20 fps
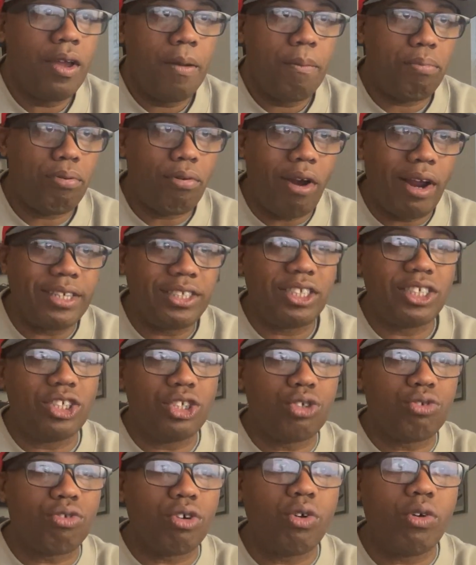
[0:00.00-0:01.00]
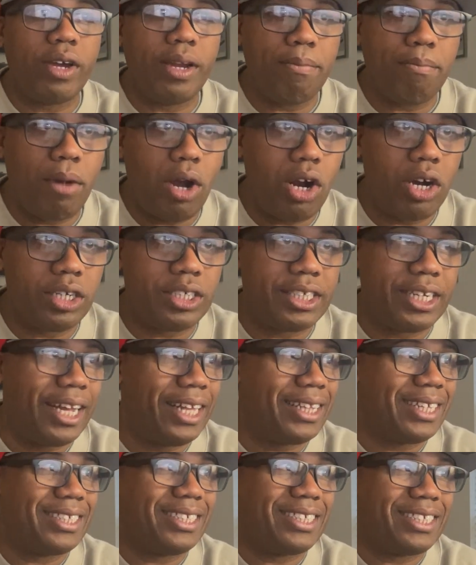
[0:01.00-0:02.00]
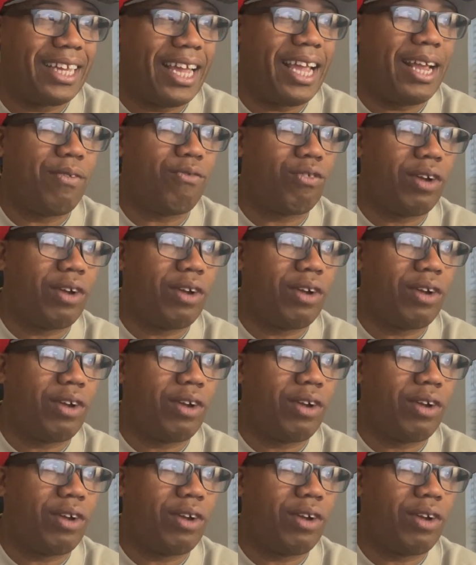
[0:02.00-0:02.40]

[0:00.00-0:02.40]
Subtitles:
Prices grew in March at the same